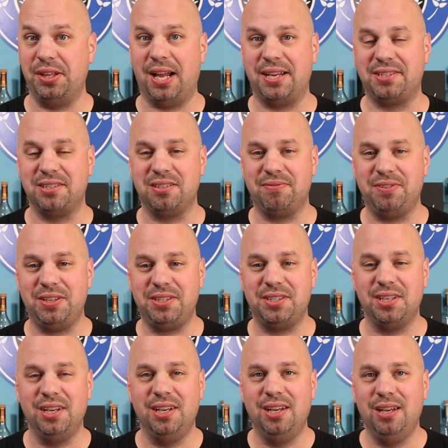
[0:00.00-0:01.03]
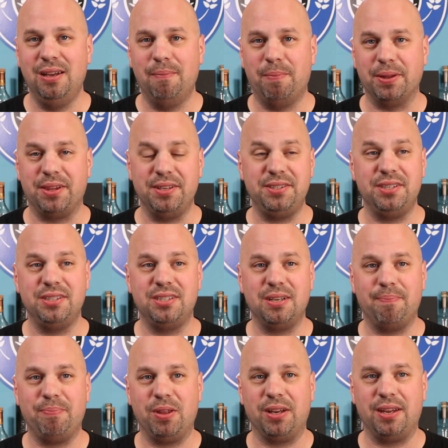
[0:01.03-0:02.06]
glasses of this, but this is
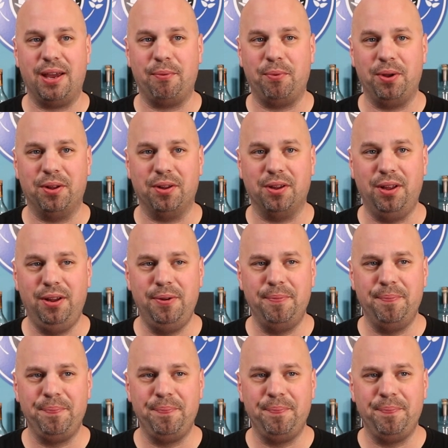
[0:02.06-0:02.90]
something that will,